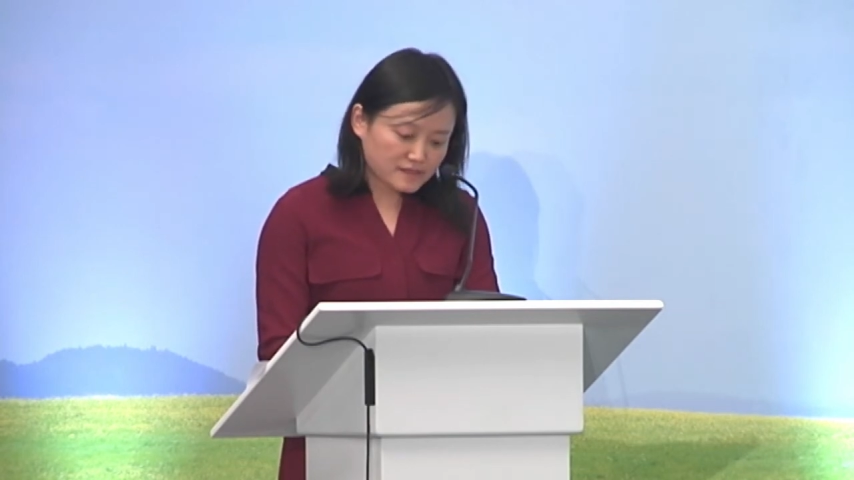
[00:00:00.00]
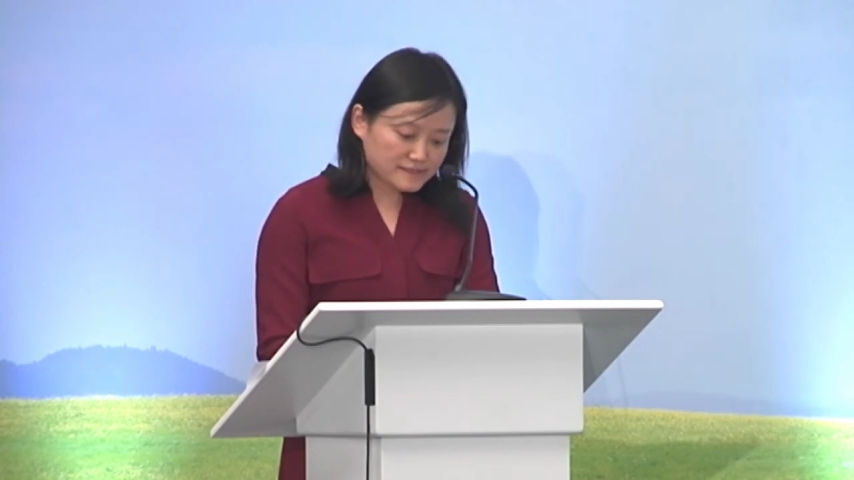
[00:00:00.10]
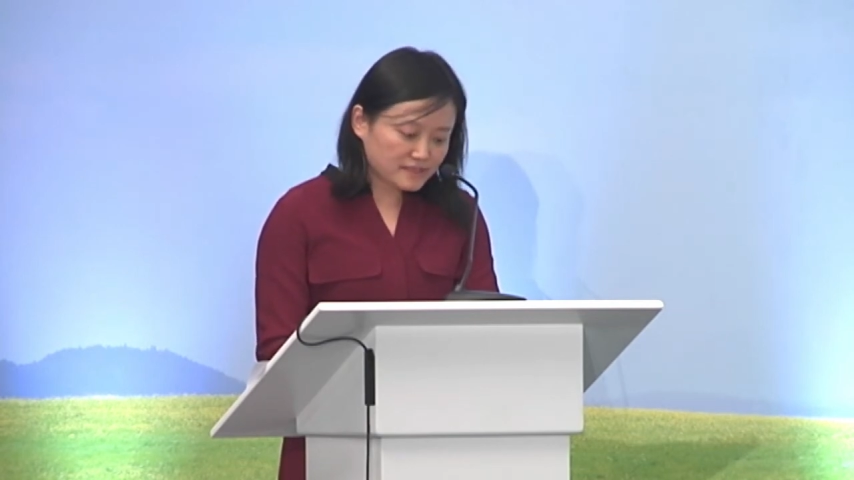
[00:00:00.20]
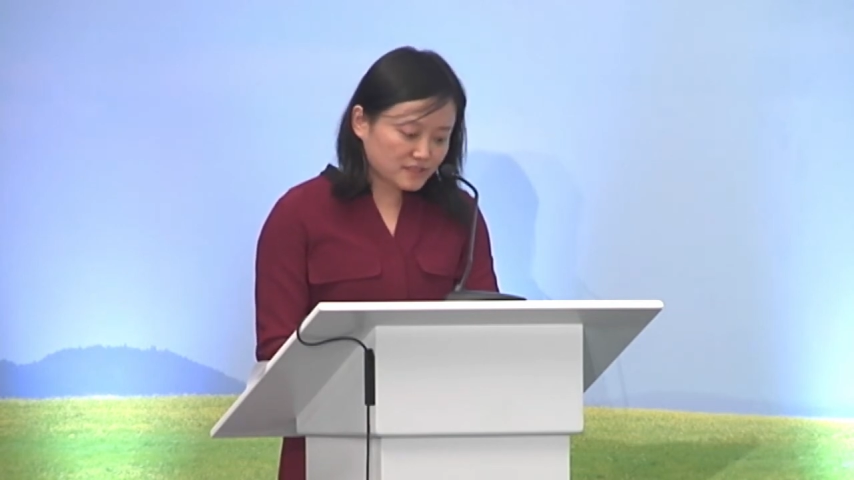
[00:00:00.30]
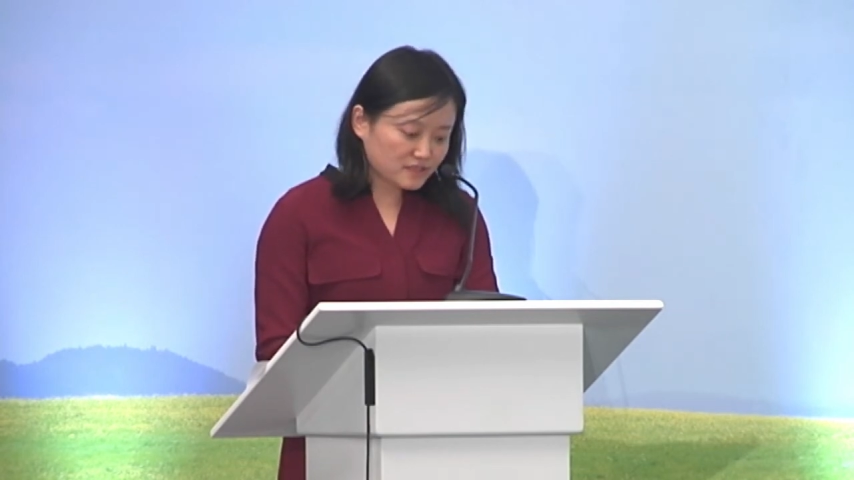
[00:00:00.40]

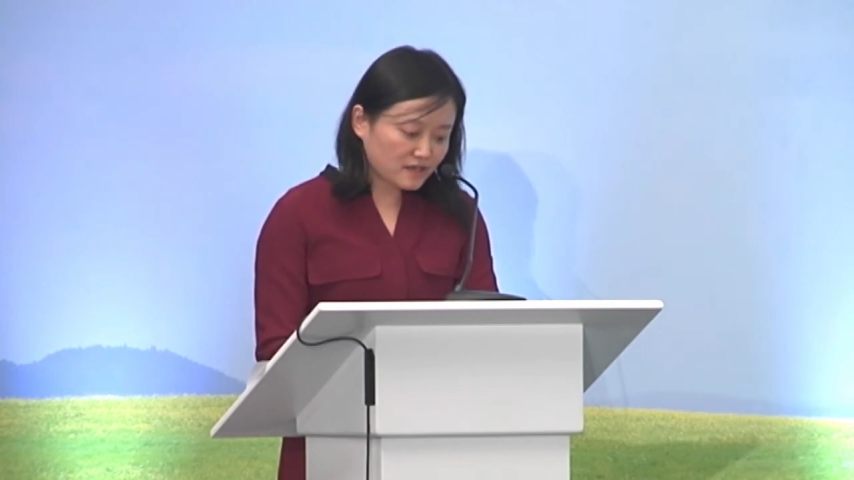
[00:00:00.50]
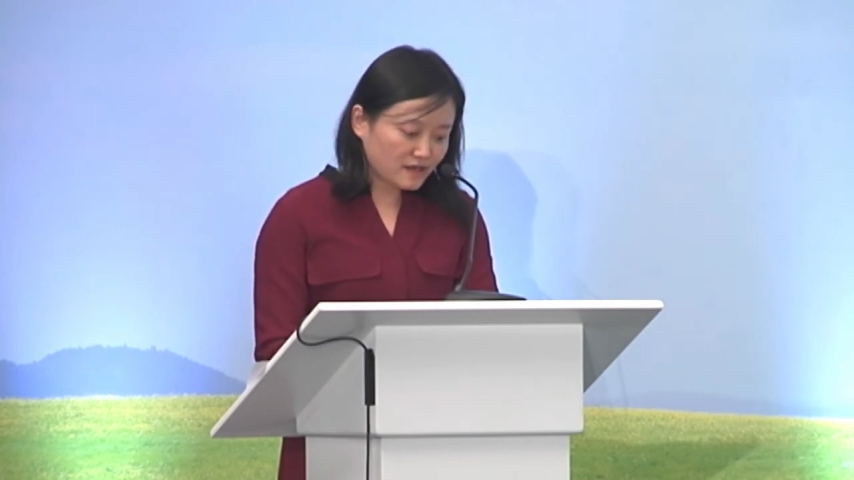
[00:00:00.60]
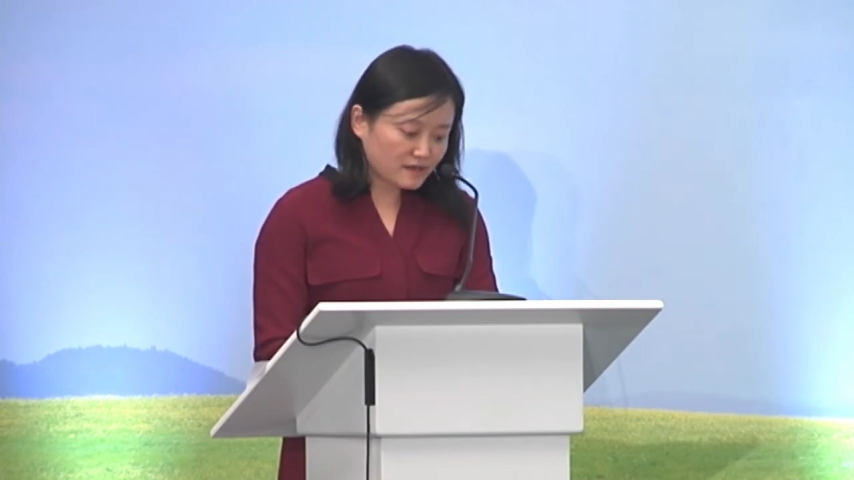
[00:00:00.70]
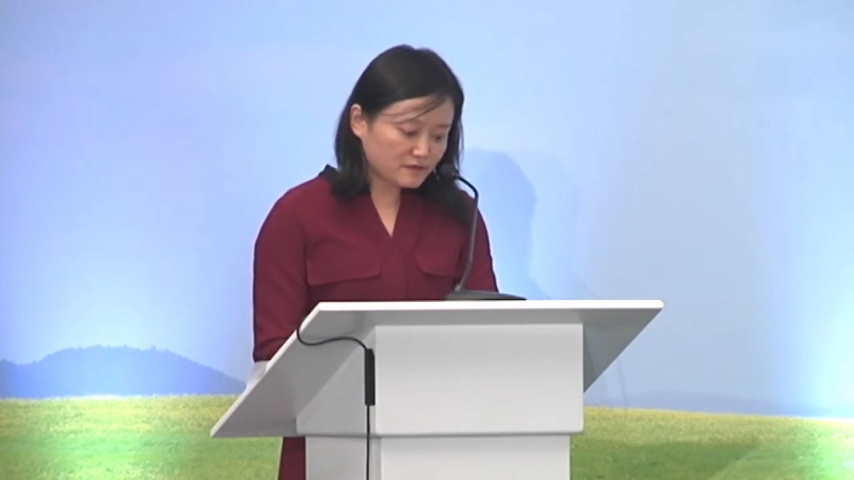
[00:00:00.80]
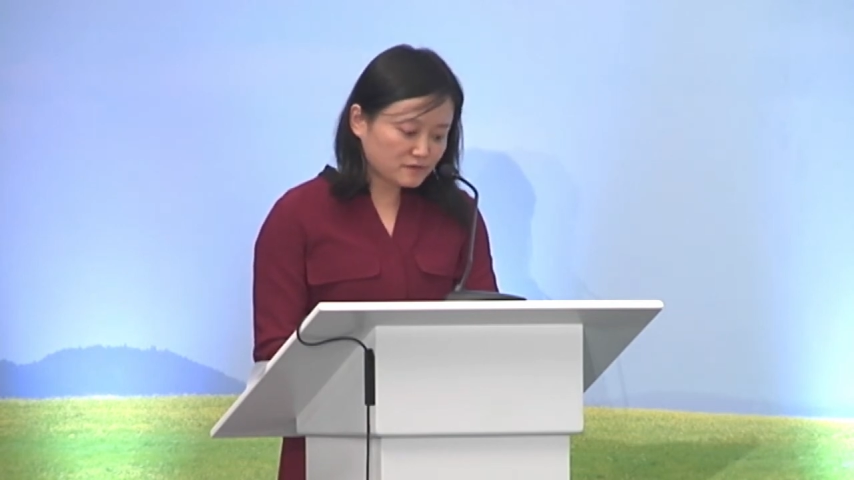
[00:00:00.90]
Such a
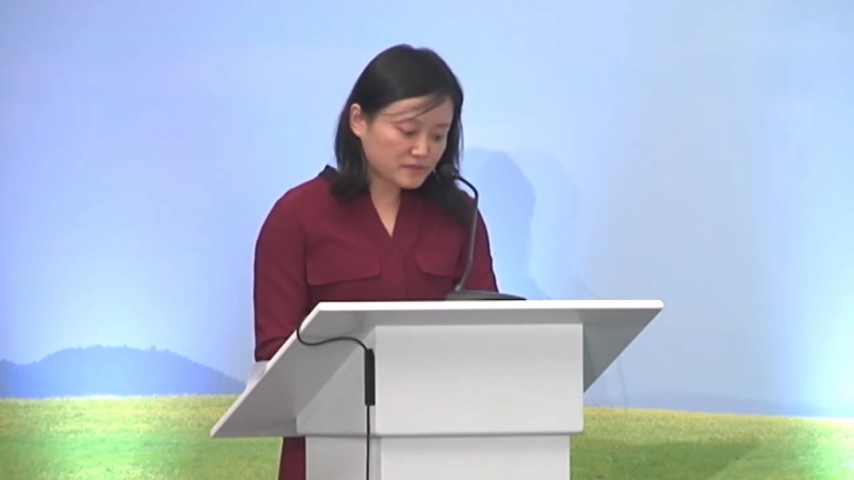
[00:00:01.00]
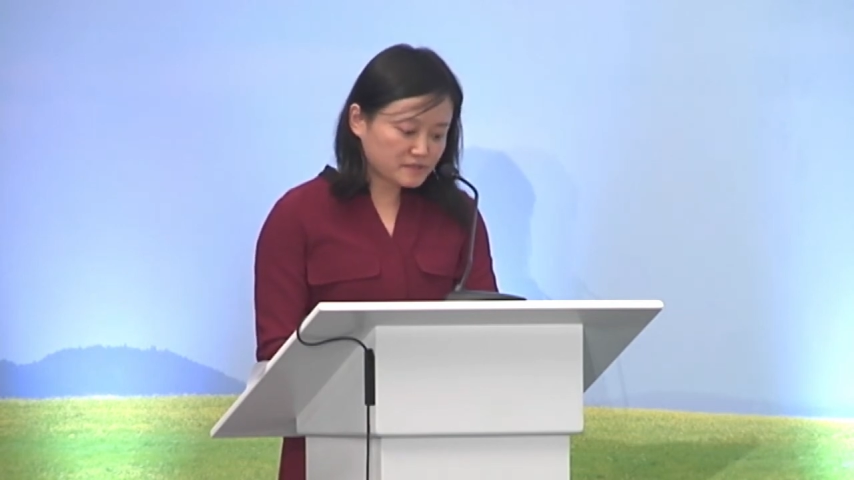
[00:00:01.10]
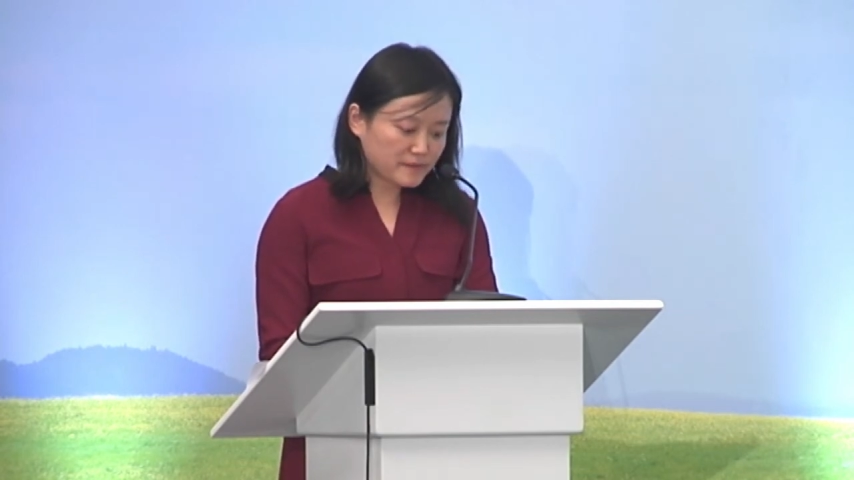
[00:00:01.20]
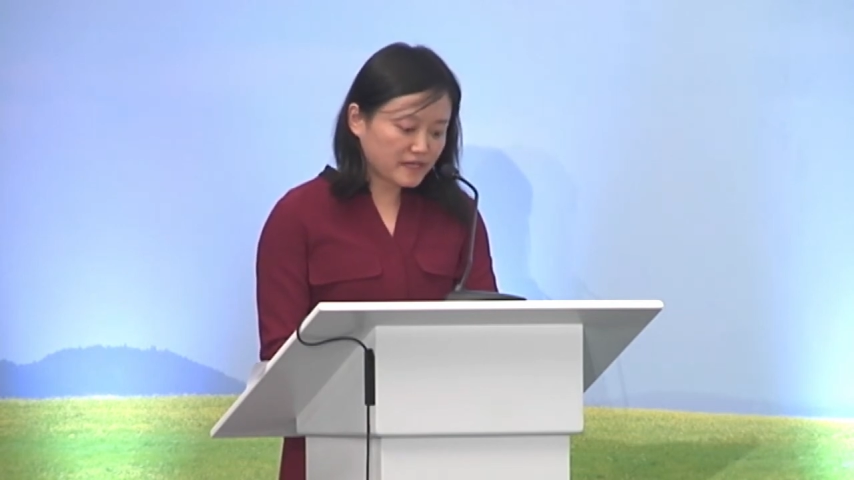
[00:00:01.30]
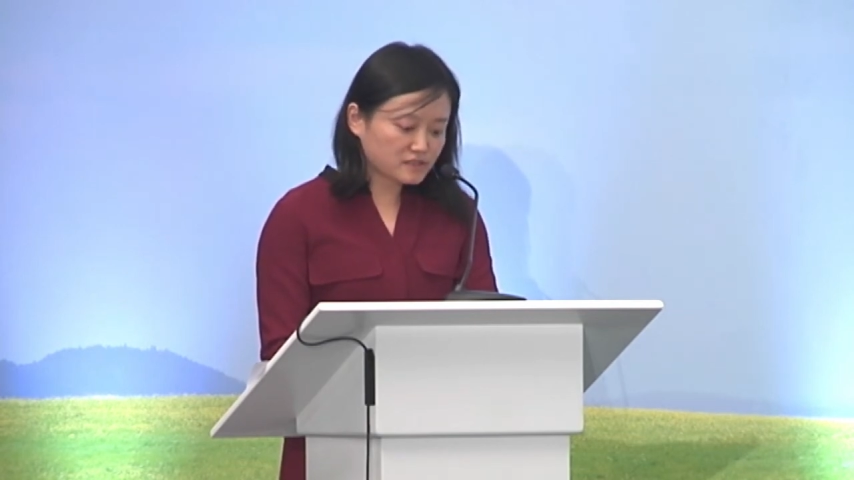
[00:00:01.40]
kind of
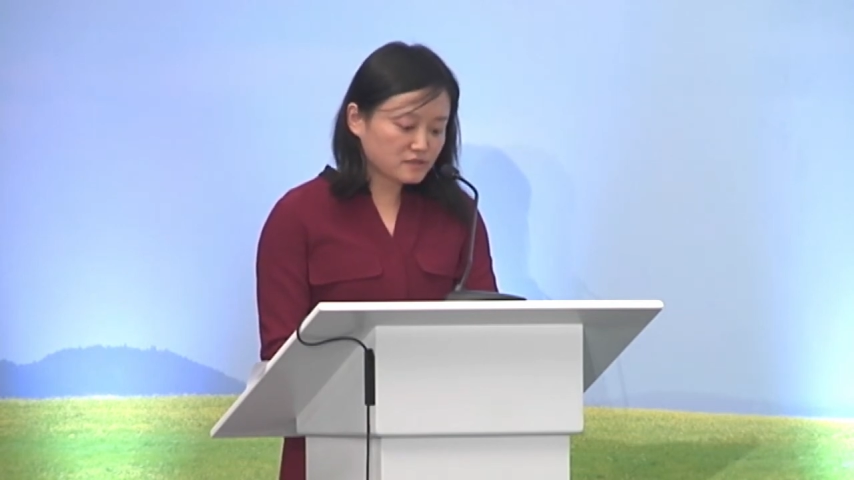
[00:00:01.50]
respect